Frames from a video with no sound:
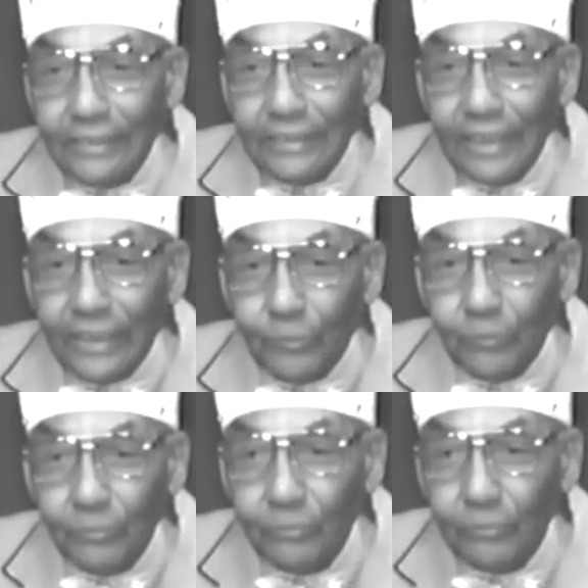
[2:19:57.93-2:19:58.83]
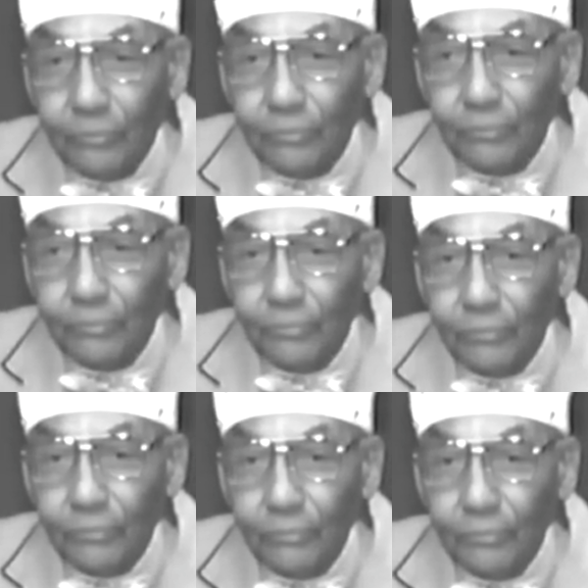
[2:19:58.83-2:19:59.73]
uh, God sent
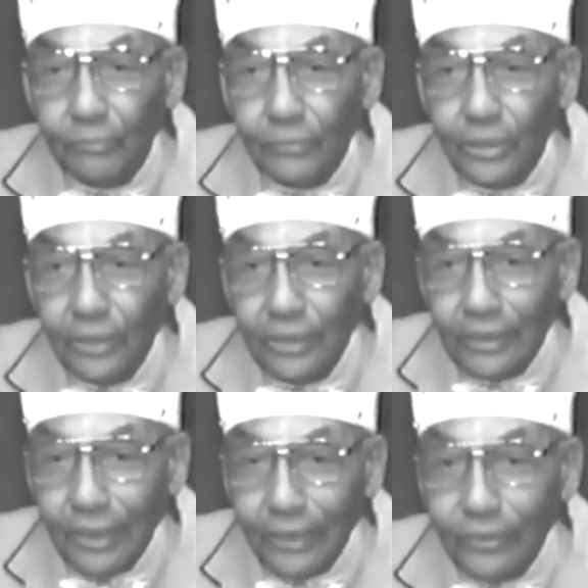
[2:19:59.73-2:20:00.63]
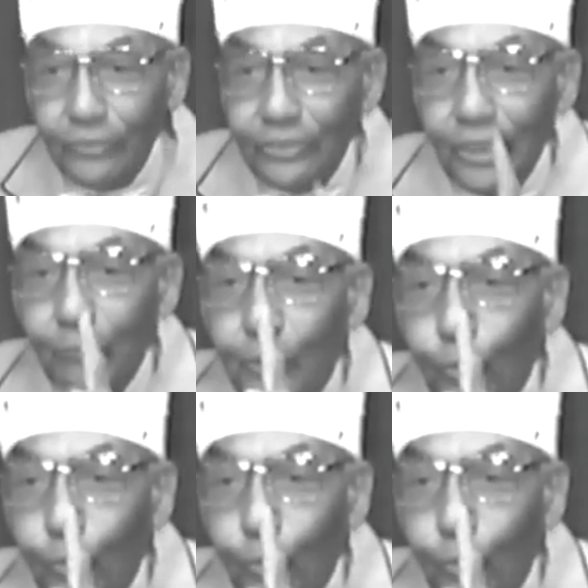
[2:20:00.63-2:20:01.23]
them. What God sent him?